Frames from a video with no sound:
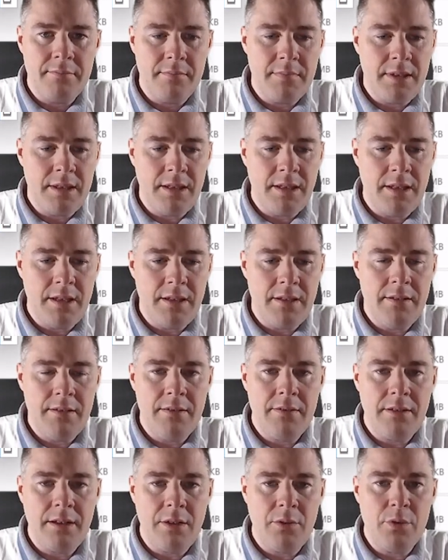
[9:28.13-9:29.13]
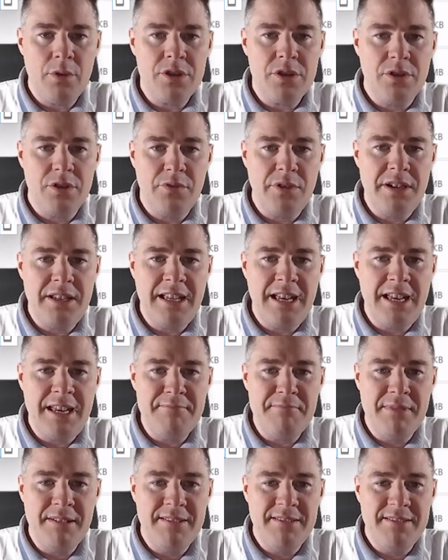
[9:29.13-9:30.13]
I was on
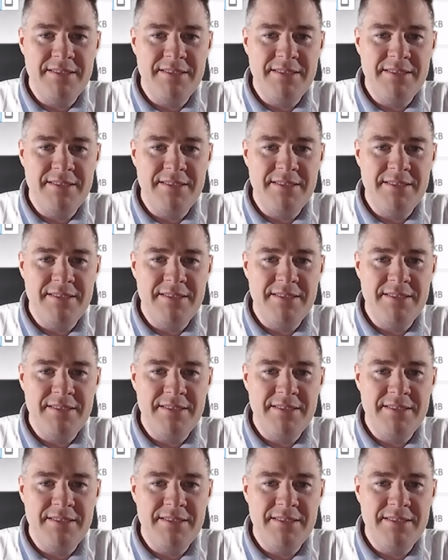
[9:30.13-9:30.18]
rename.